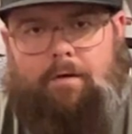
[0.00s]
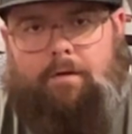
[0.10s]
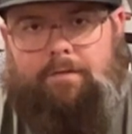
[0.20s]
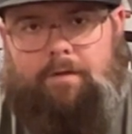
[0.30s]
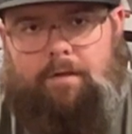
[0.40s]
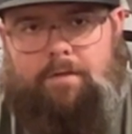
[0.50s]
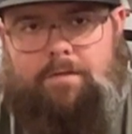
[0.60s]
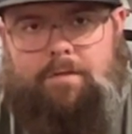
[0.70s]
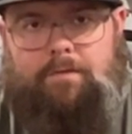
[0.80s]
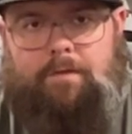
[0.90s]
caused any
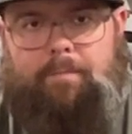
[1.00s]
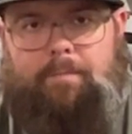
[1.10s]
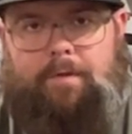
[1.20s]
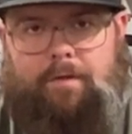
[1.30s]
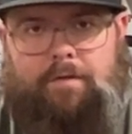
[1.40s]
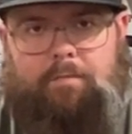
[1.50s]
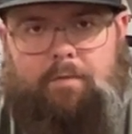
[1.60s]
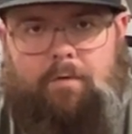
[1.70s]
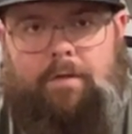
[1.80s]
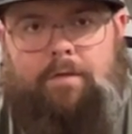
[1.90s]
issues up to this
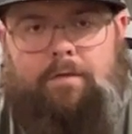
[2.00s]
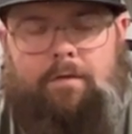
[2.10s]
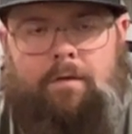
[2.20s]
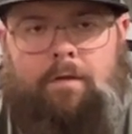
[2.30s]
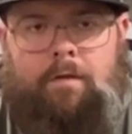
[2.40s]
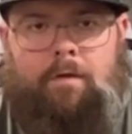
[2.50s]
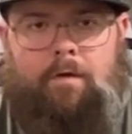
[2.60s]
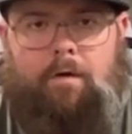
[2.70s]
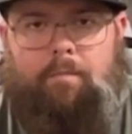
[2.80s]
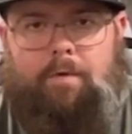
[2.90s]
point,
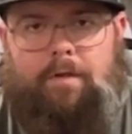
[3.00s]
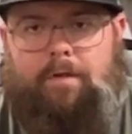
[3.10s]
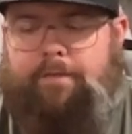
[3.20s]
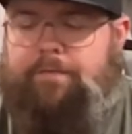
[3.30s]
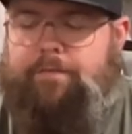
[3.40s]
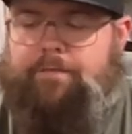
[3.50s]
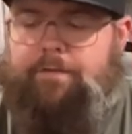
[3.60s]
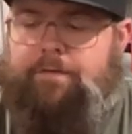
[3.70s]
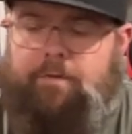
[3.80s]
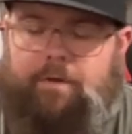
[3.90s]
um, but it is
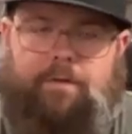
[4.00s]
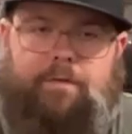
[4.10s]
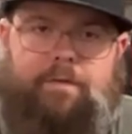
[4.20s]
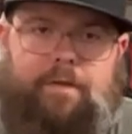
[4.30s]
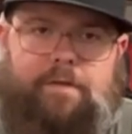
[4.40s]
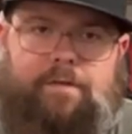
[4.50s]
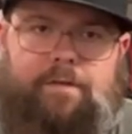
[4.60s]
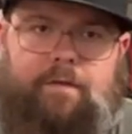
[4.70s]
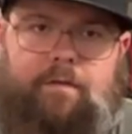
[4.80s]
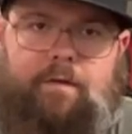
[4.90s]
just one of those things
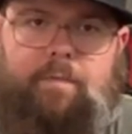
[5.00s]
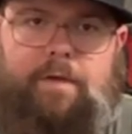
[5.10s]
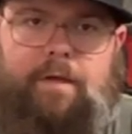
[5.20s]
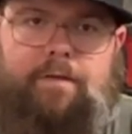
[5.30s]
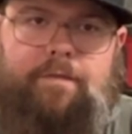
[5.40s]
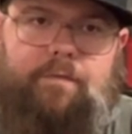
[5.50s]
that it'd be nice if